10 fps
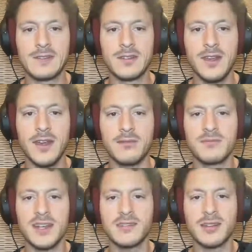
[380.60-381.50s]
Yeah,
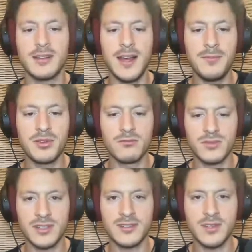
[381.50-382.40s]
that's the clap.
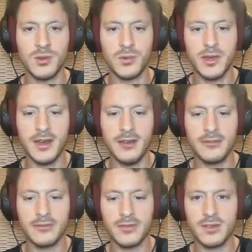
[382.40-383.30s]
Let's see what we
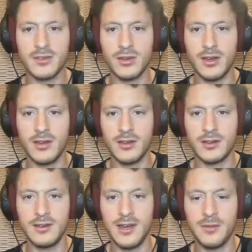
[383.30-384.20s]
have.
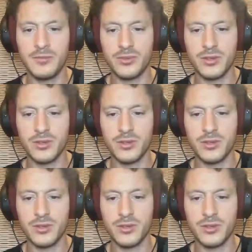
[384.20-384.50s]
Clap,